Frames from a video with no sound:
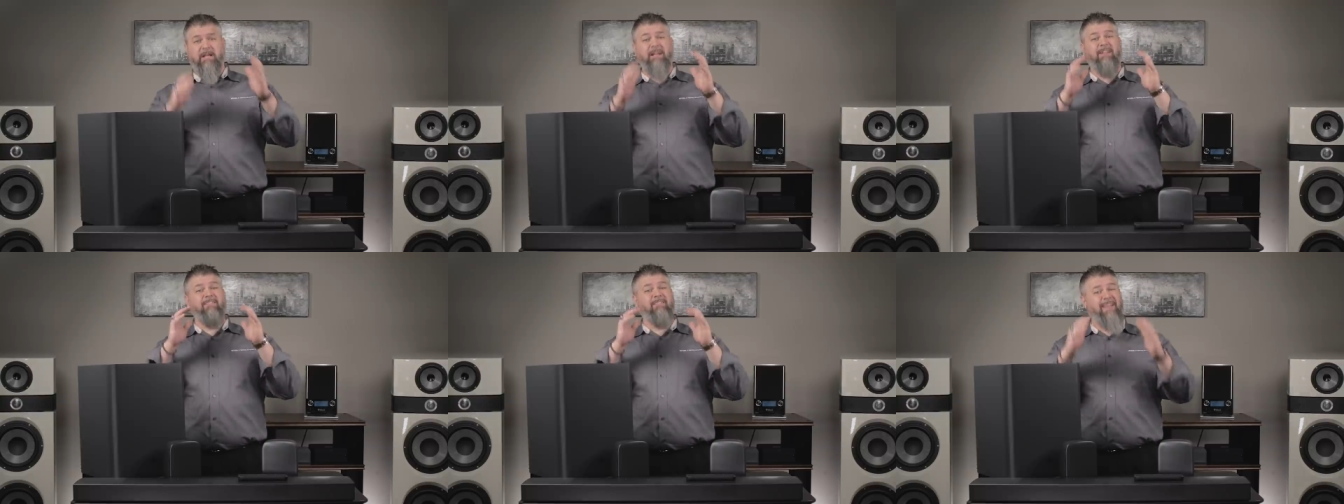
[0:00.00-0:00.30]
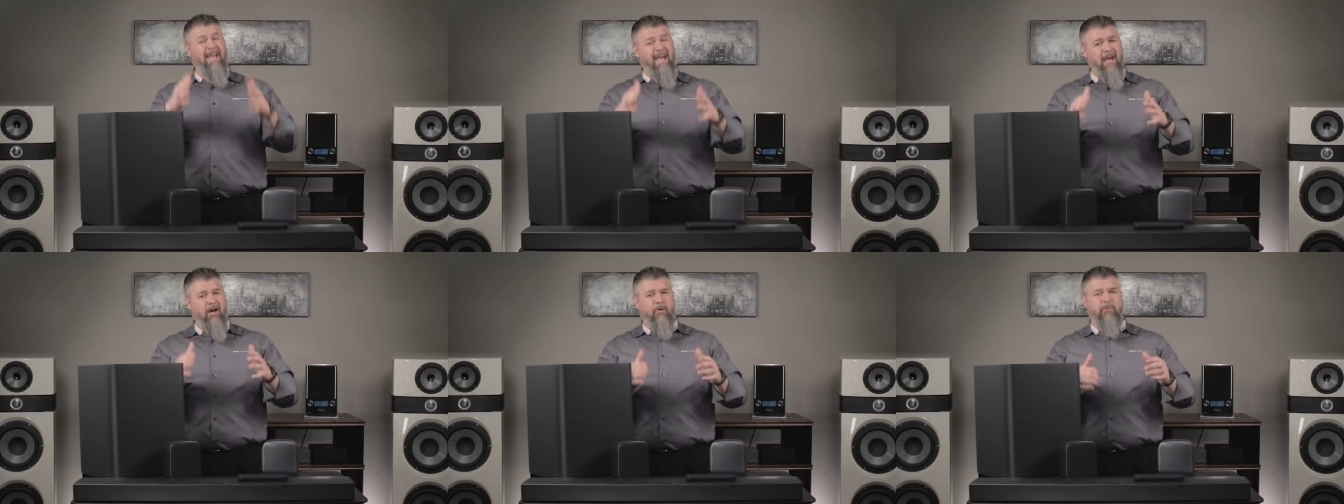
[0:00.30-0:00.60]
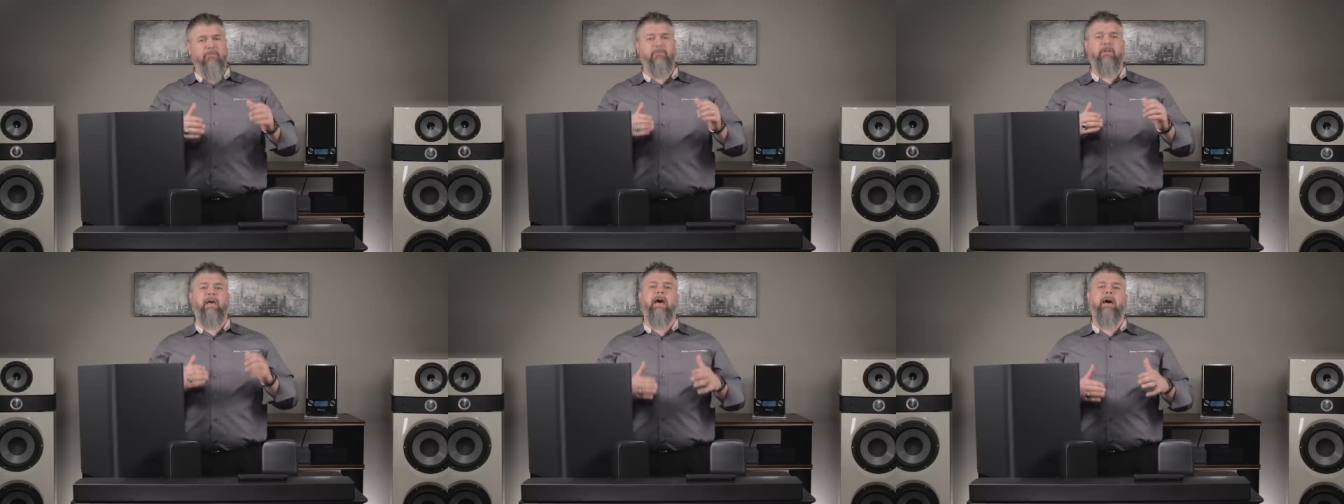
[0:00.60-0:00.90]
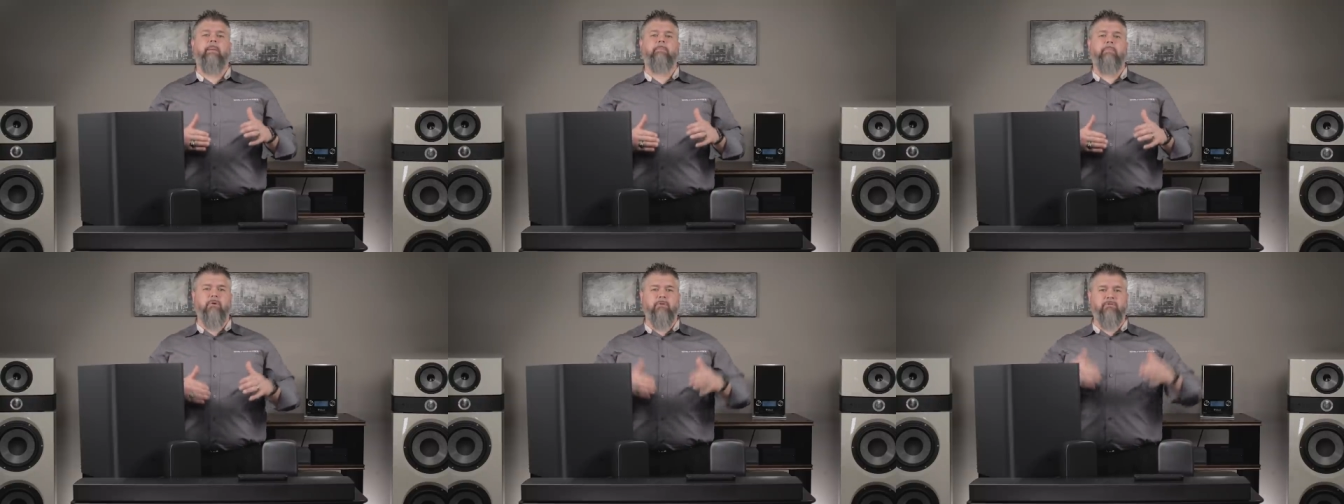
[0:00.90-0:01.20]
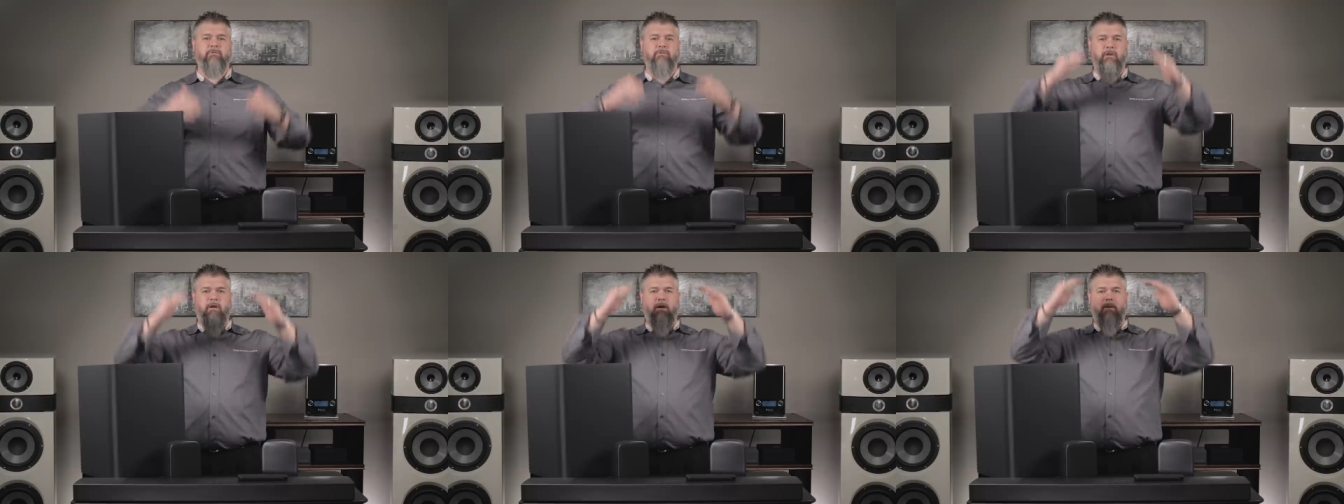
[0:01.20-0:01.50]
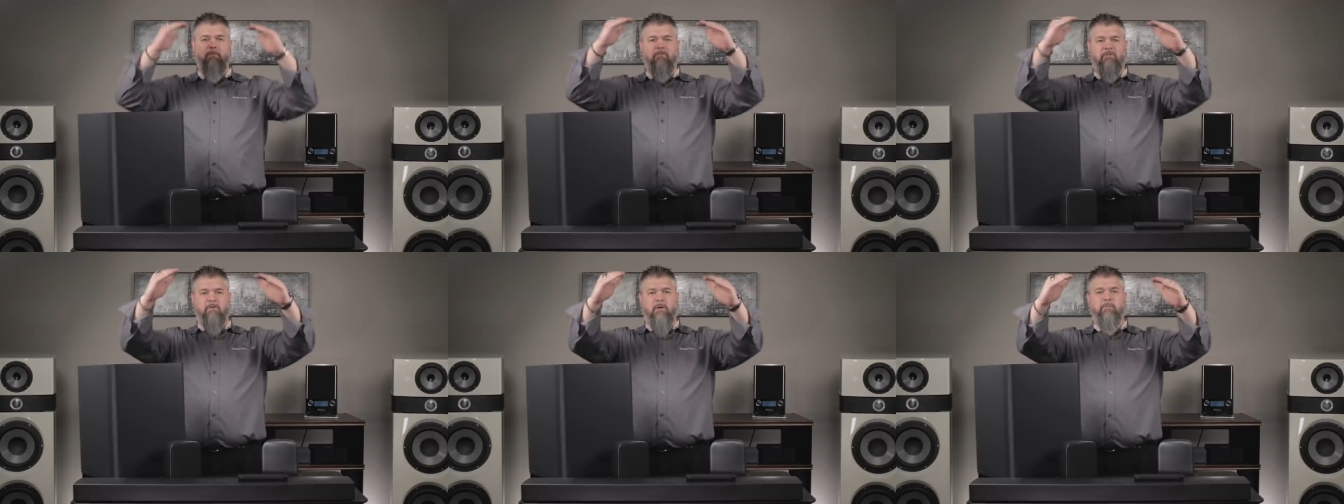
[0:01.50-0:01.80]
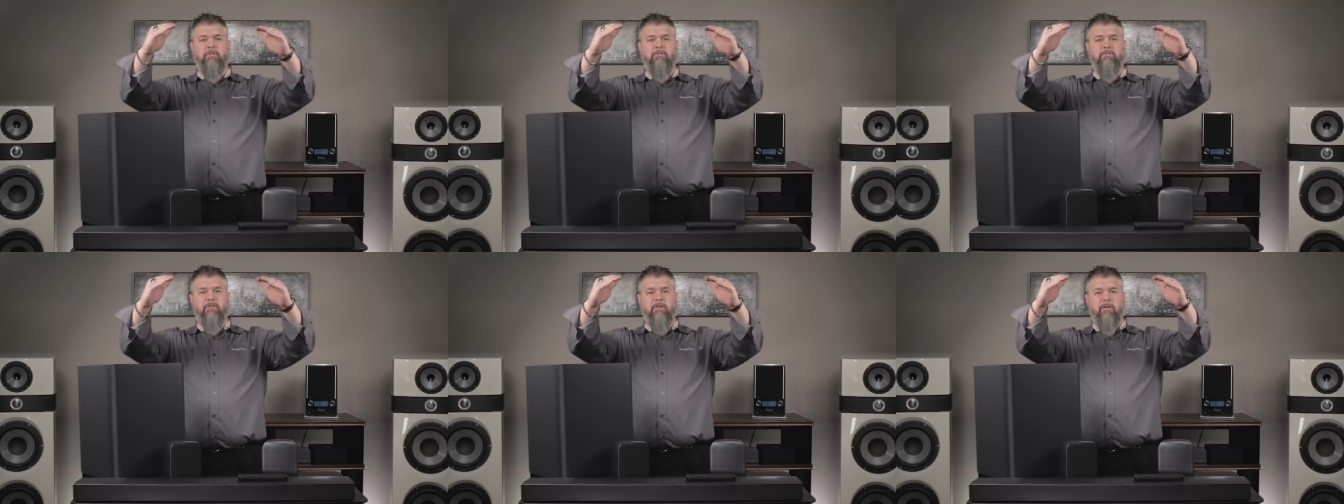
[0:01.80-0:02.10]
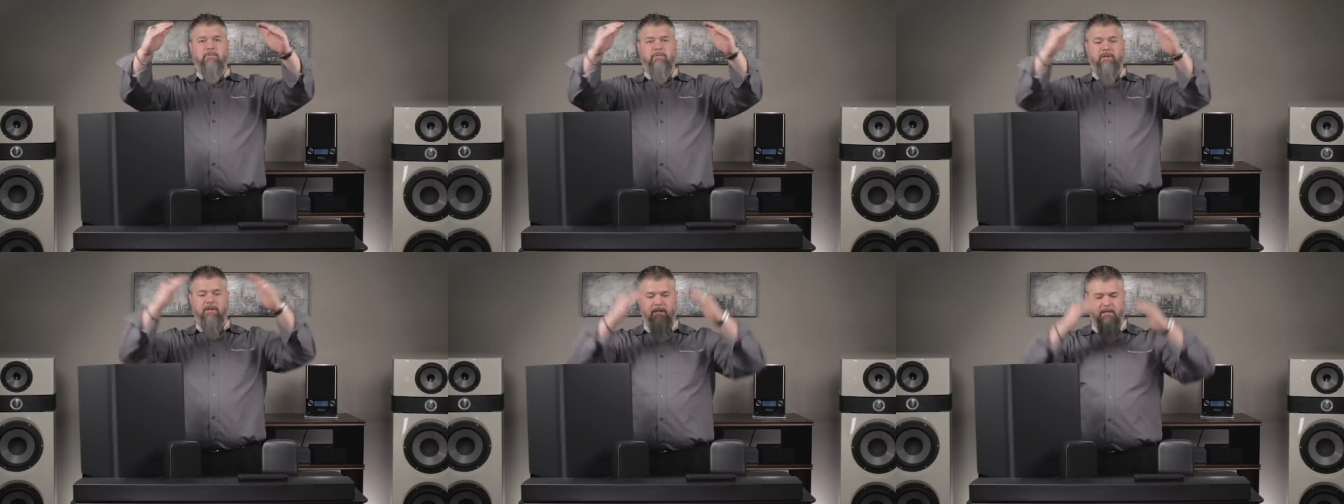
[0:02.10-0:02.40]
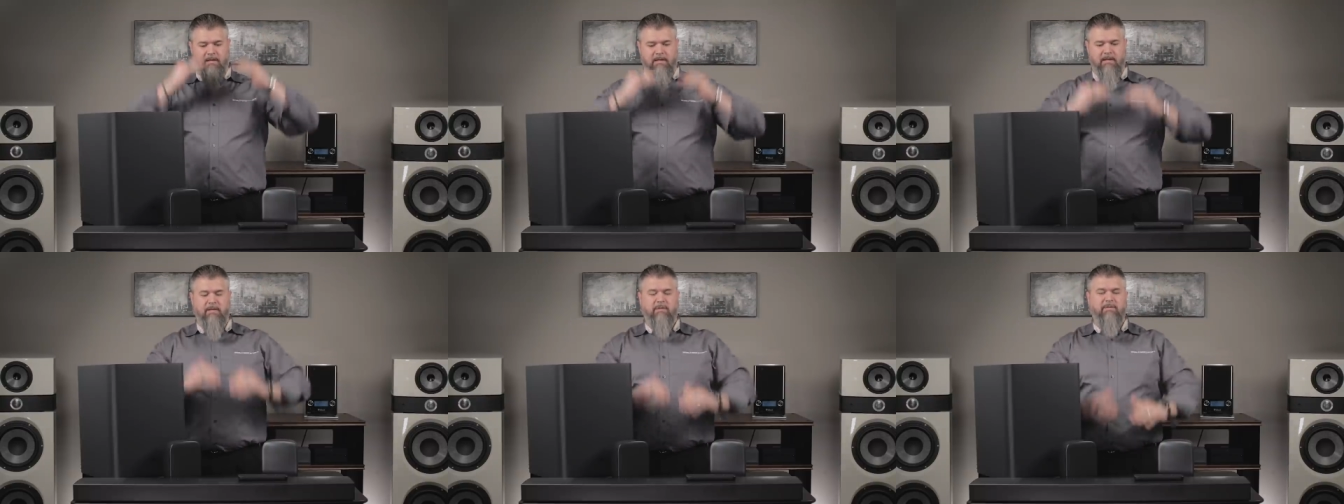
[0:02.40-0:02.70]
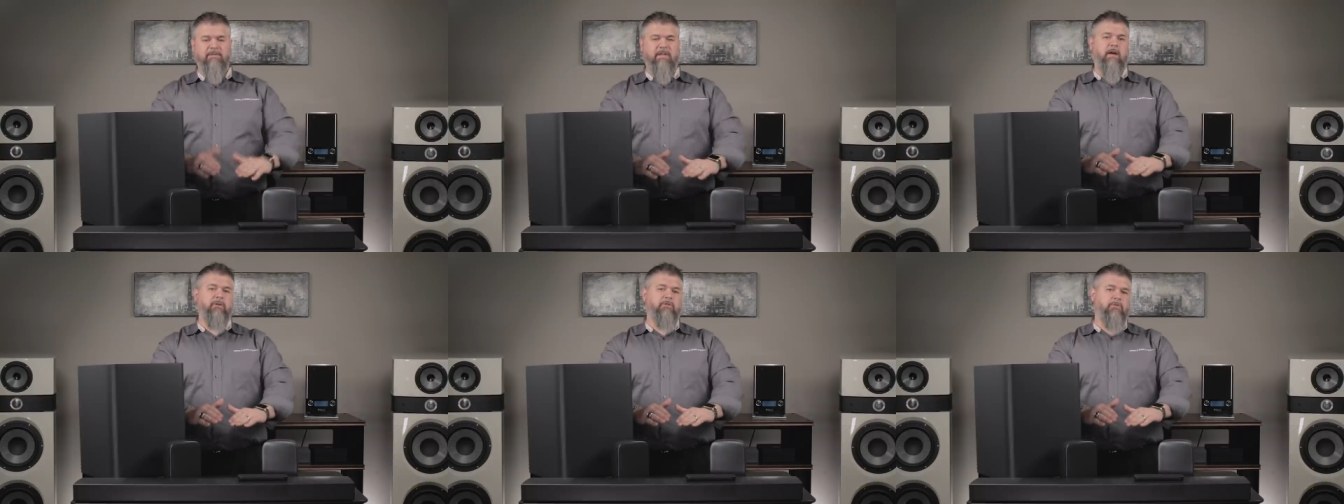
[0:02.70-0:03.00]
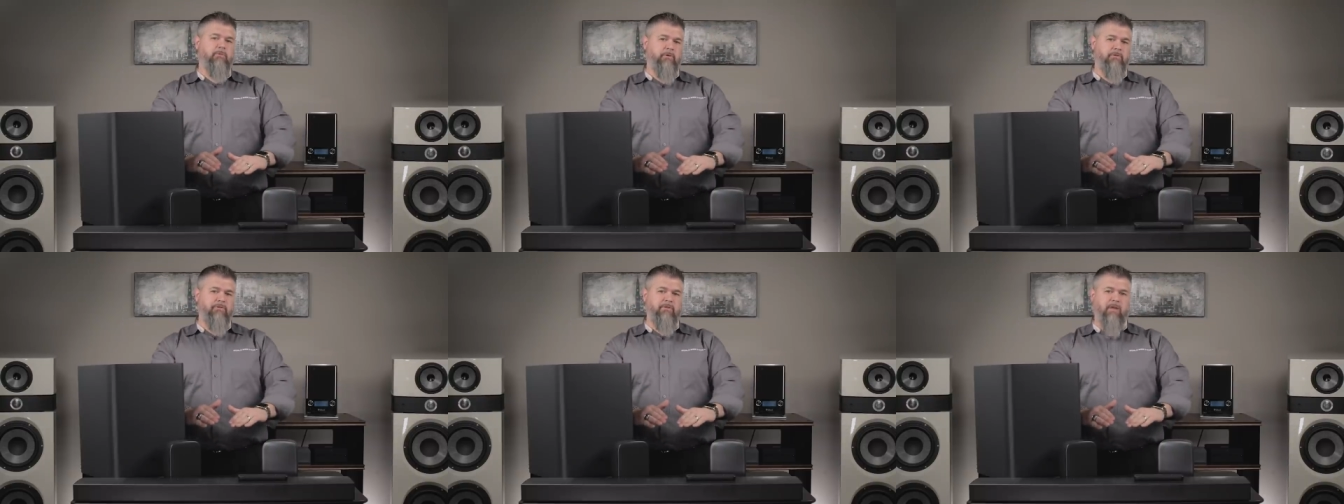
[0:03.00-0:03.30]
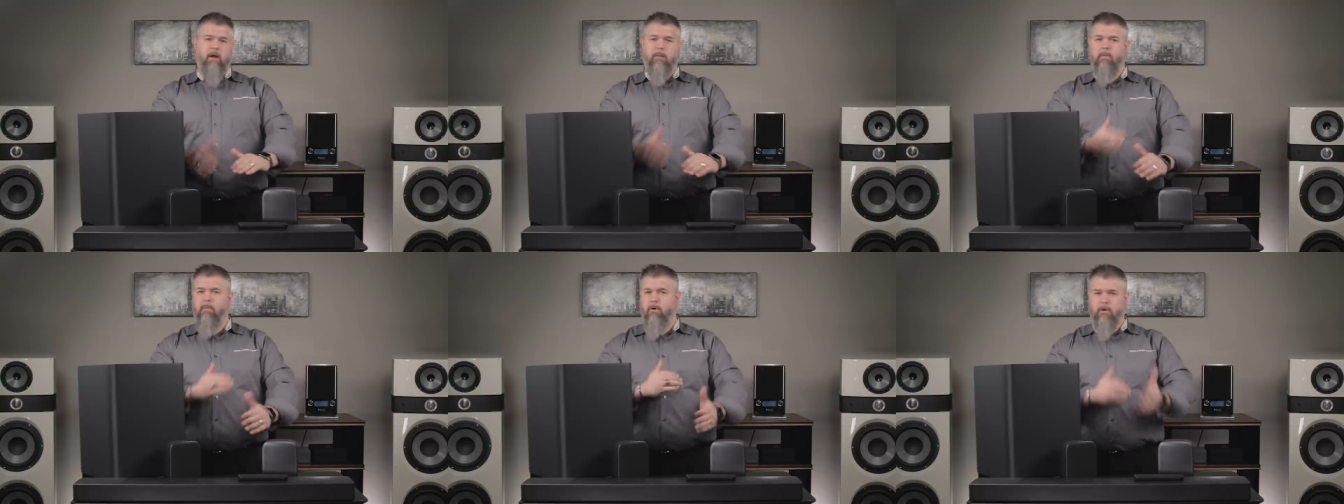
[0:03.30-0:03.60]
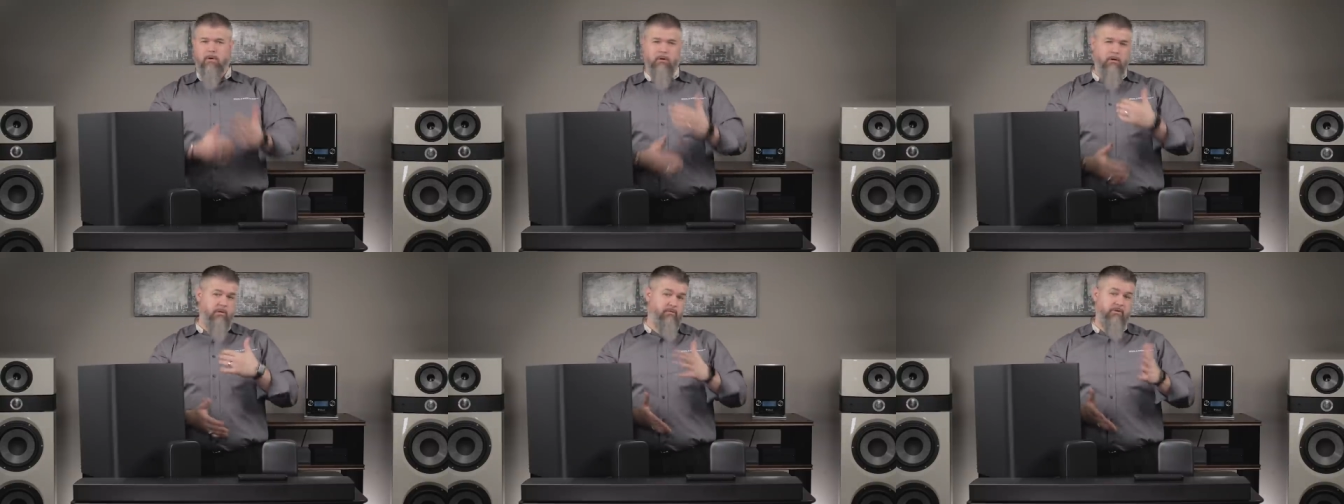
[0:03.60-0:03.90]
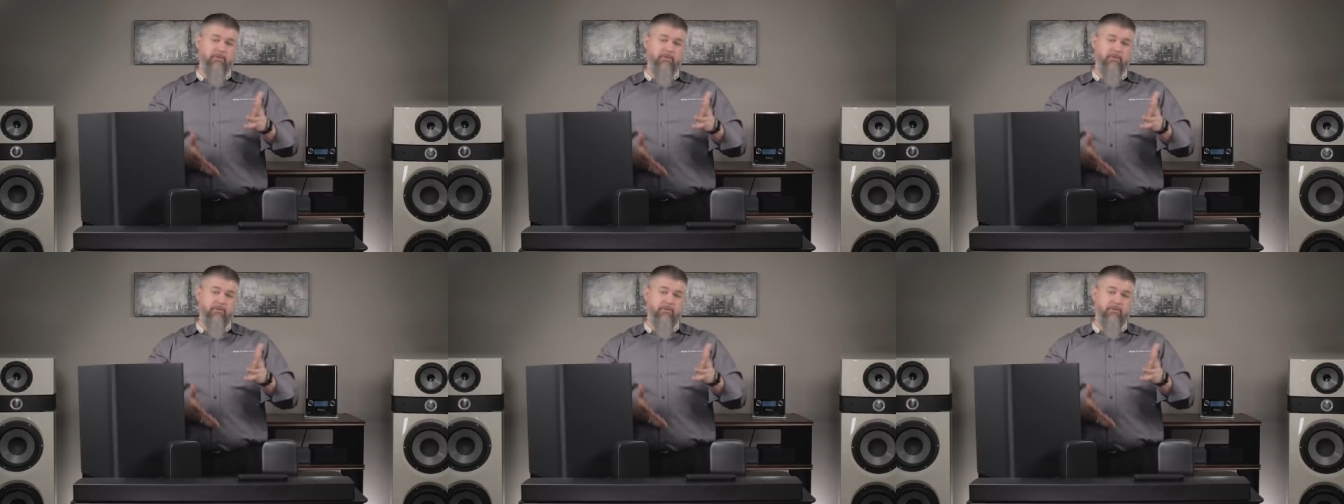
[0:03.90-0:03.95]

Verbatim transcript: that allows Atmos to come from the TV down to a soundbar or a